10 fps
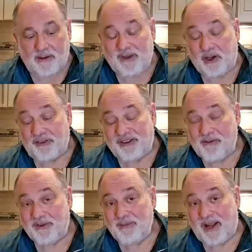because
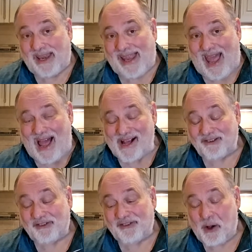everybody
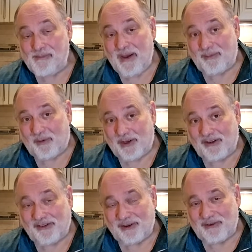has some memory
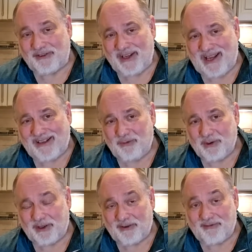associated
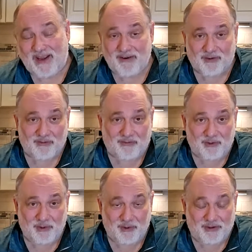with their favorite
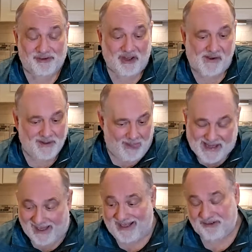foods.
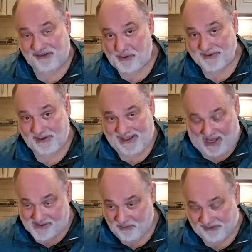And
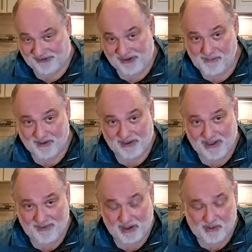certainly with summer
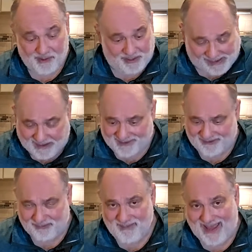coming on, and
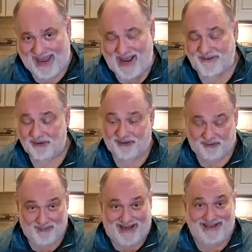it's May, and this
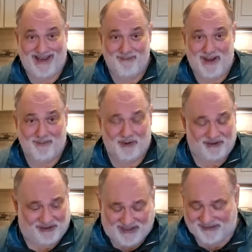is May Day
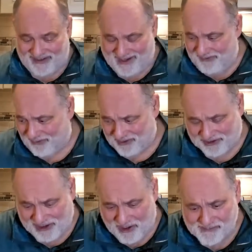Memories, that's the name of our
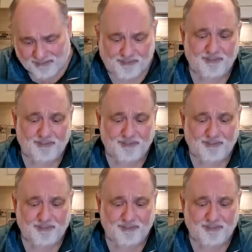show,